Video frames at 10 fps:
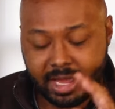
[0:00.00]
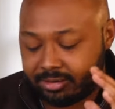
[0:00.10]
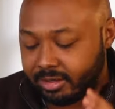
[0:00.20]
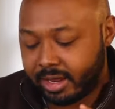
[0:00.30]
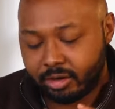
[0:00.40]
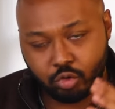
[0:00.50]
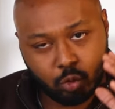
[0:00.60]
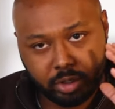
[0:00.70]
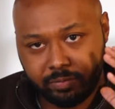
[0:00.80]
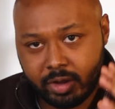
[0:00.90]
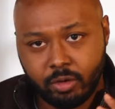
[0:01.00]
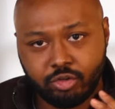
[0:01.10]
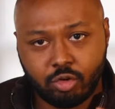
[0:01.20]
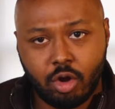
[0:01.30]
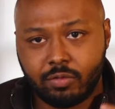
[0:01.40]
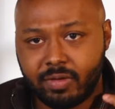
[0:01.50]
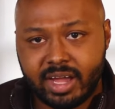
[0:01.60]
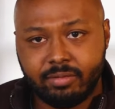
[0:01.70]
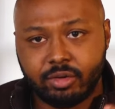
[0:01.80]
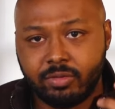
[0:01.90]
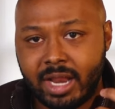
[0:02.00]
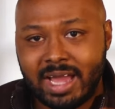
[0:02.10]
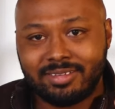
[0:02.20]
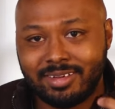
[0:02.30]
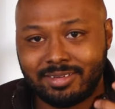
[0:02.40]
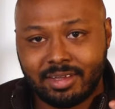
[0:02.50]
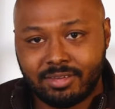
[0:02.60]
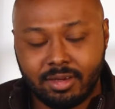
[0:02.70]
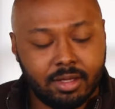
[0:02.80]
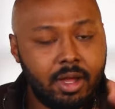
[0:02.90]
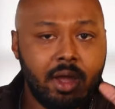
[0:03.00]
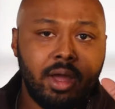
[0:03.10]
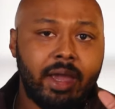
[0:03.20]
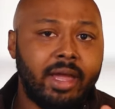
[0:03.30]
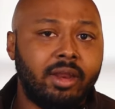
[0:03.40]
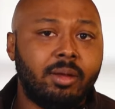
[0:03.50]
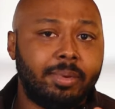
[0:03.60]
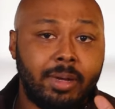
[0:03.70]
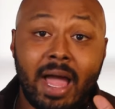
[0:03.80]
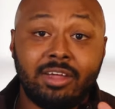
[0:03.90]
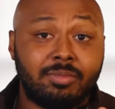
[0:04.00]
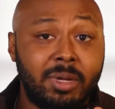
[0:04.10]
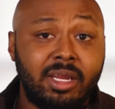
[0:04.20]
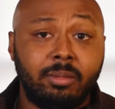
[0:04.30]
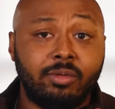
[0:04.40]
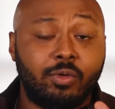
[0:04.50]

18 out of 20, very strong flavors, nice intensity. Ended up a nice medium to